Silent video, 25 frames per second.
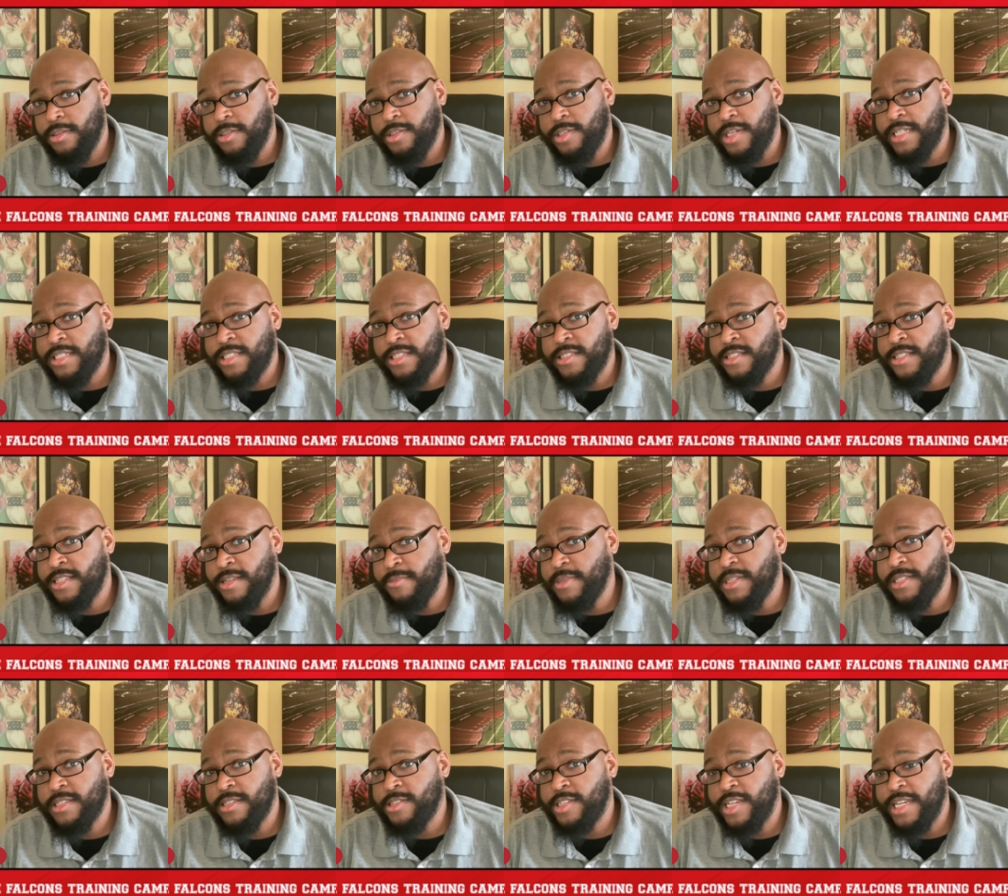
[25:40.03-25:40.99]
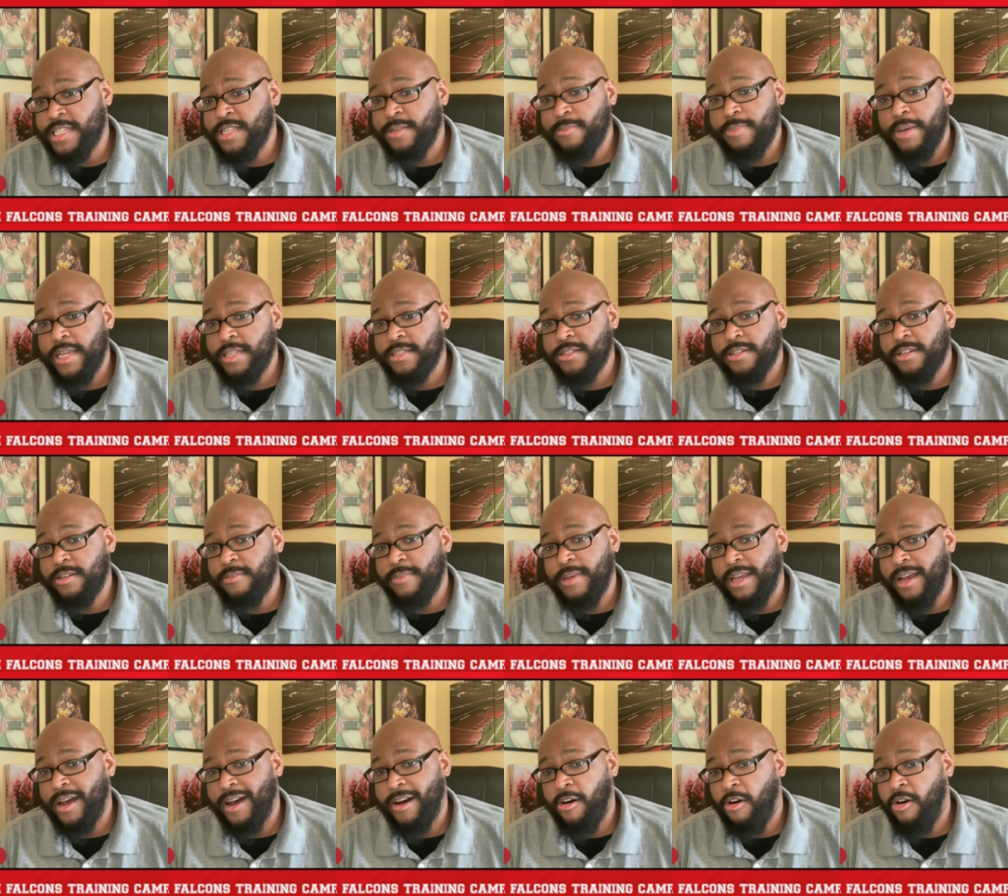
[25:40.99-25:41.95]
Justin Simmons and Jesse Bates are going to
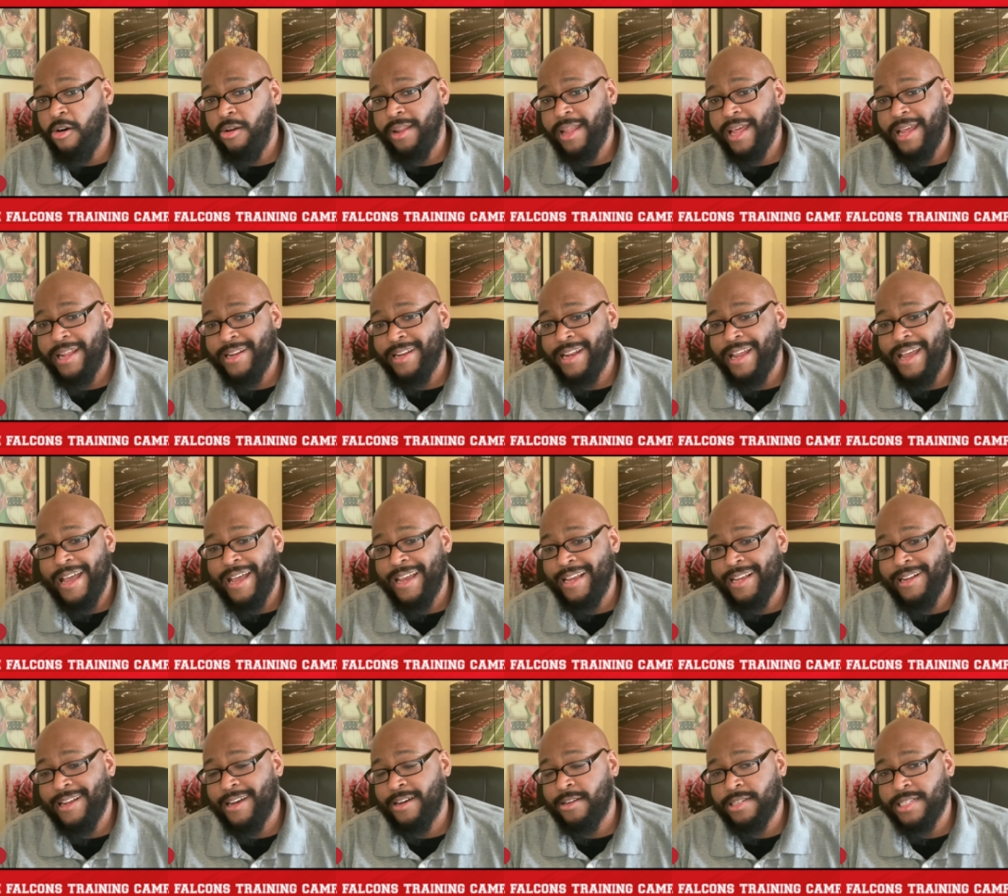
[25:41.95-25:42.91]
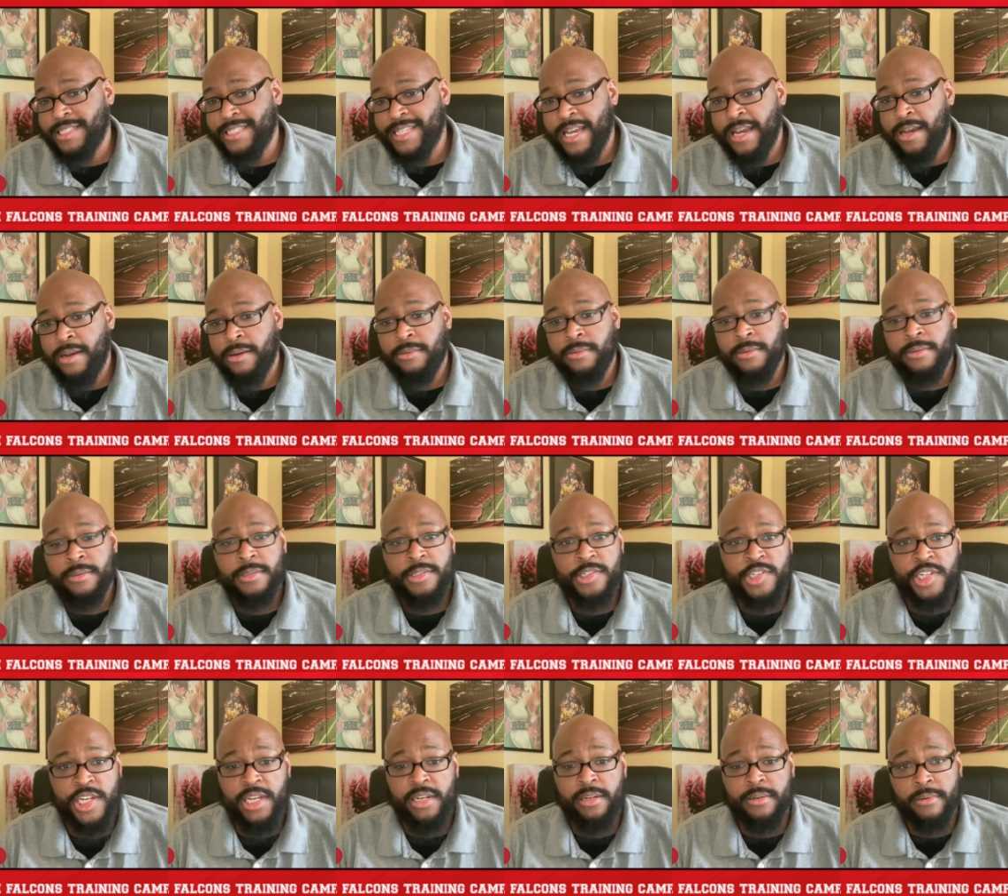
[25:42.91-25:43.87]
be all night on the town
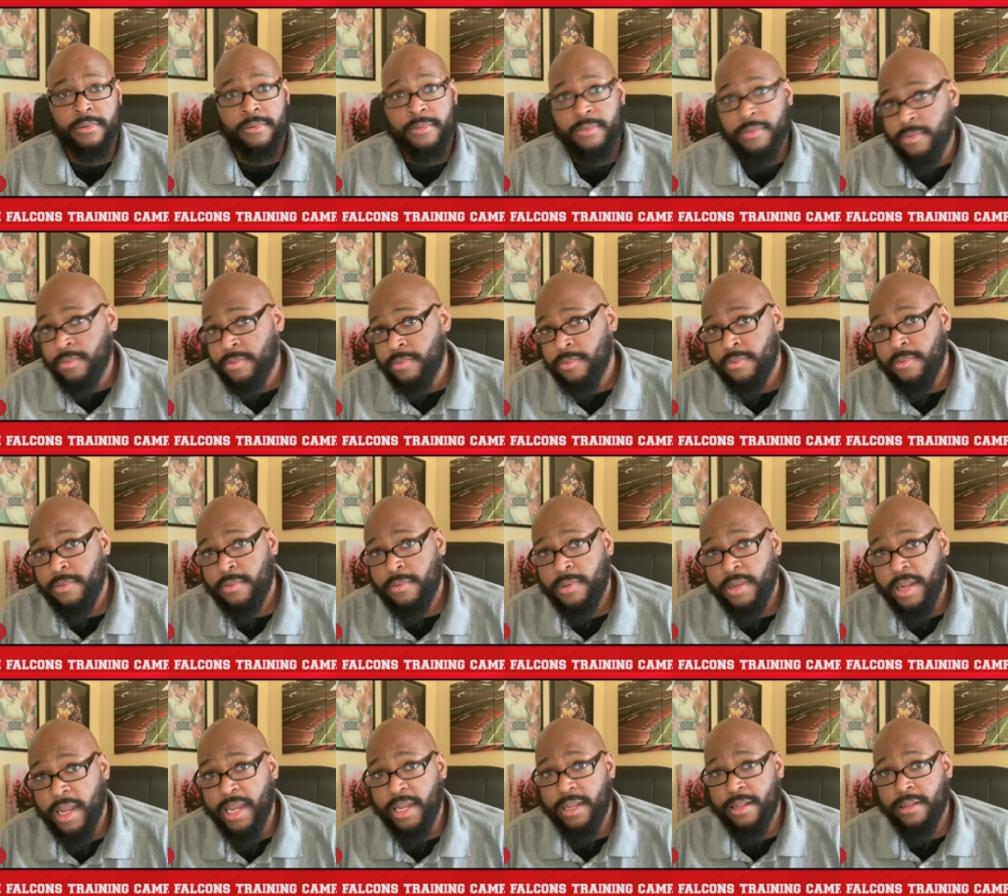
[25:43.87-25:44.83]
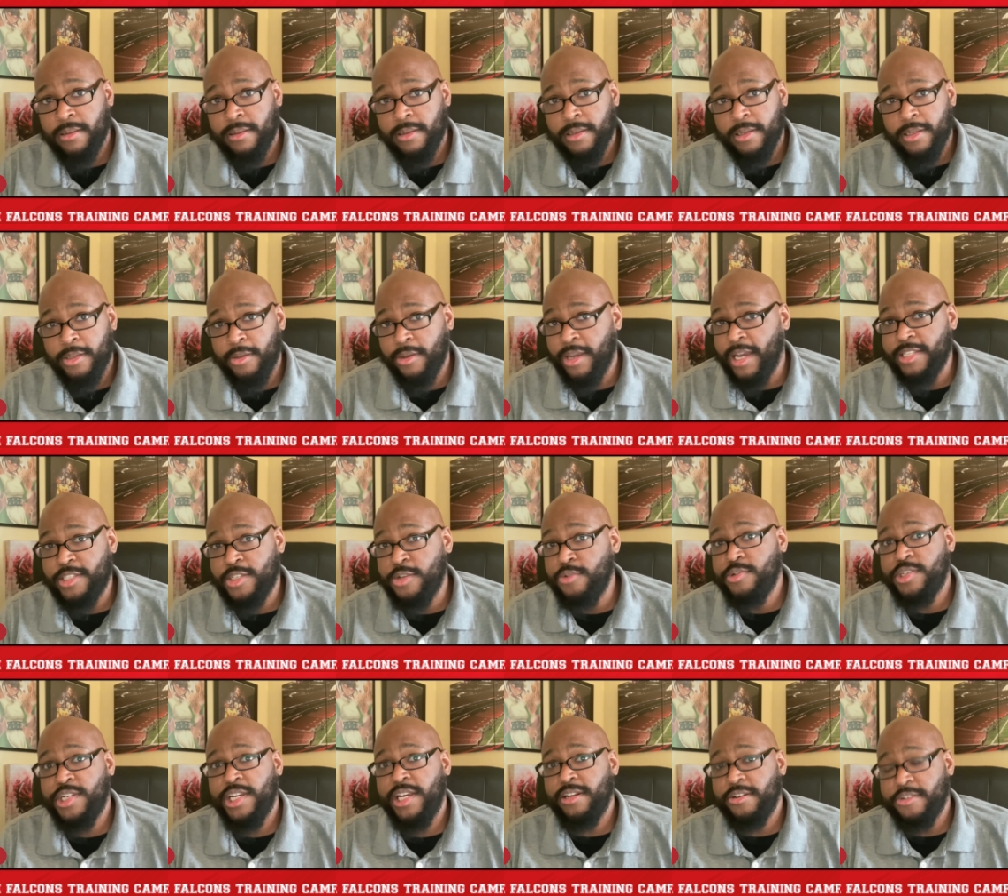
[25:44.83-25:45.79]
cheating, right? You got
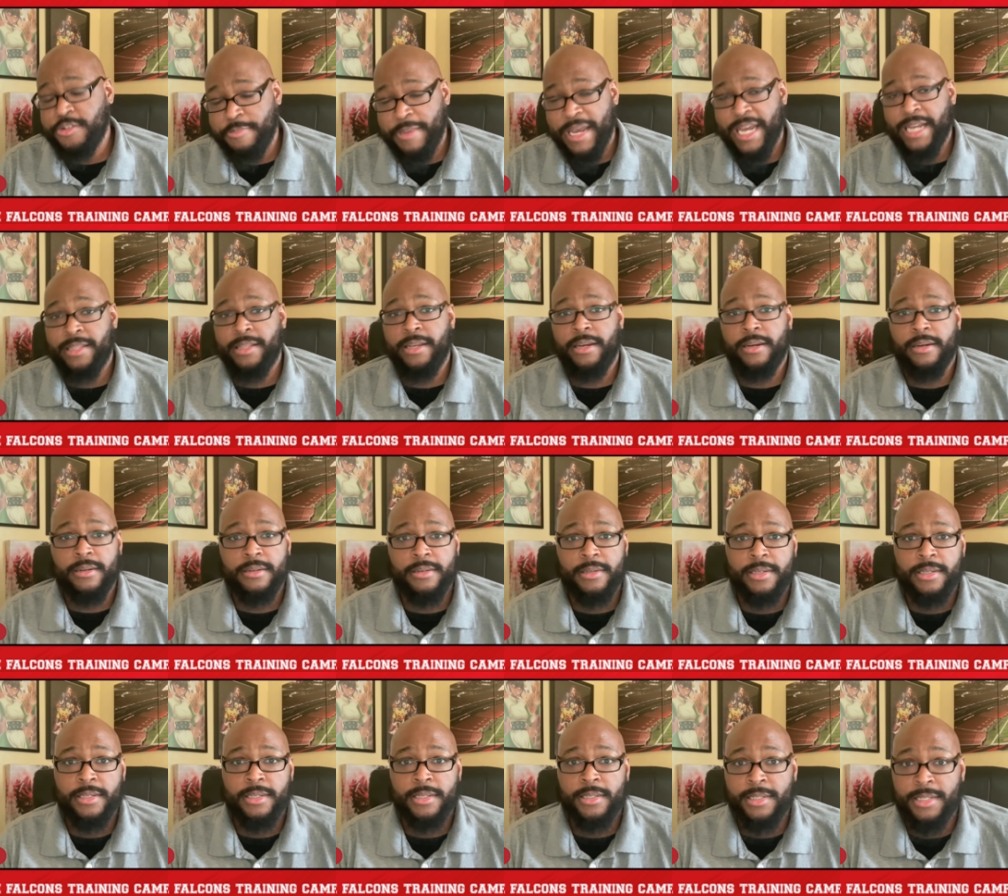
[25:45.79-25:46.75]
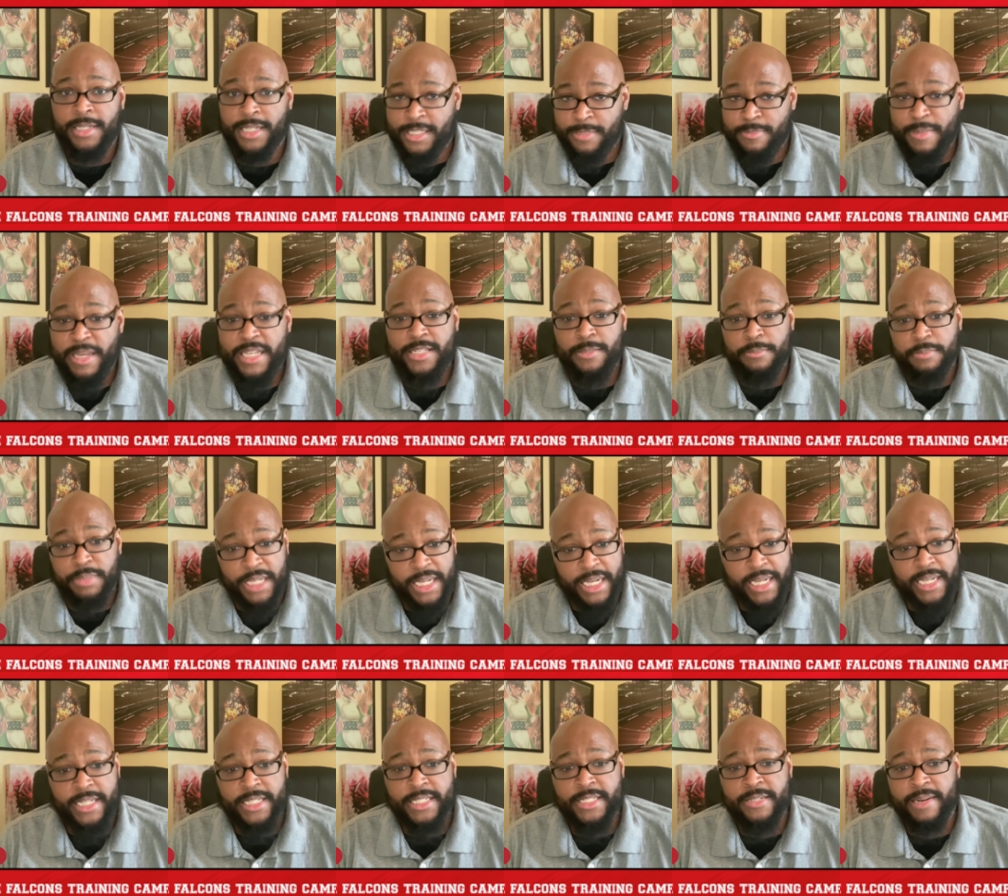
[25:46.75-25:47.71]
two cheaters back there. Let's make some
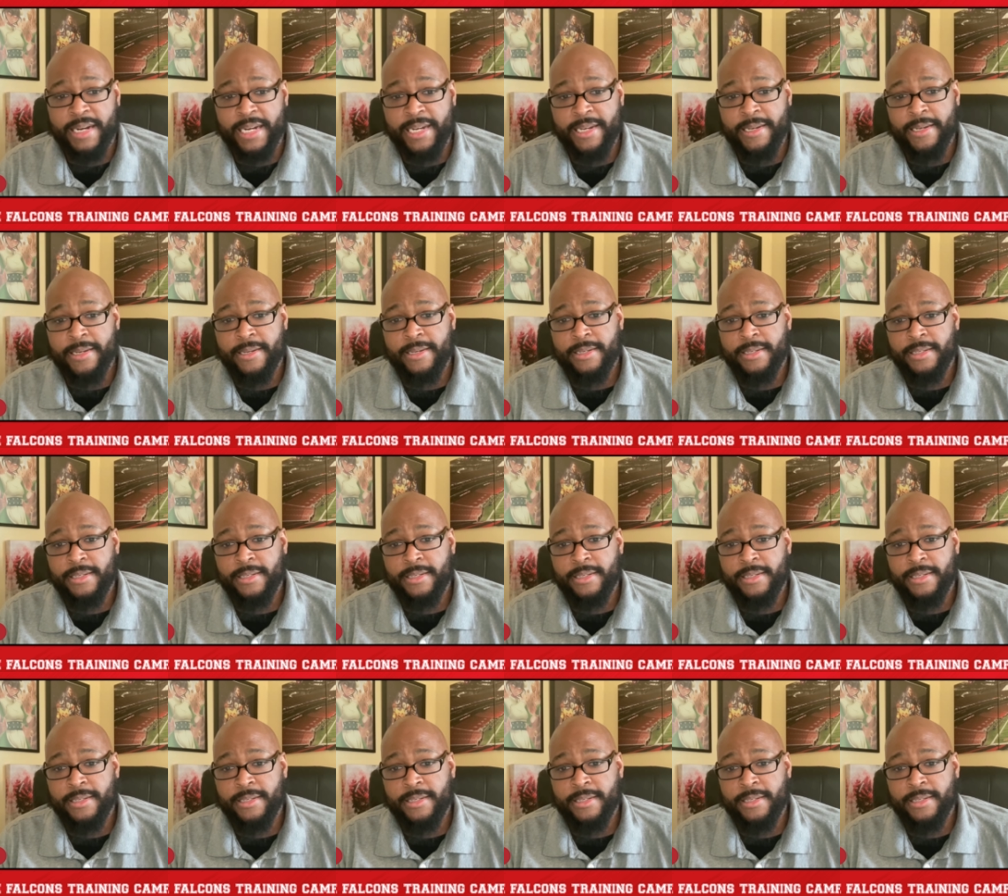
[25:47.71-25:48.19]
plays, right?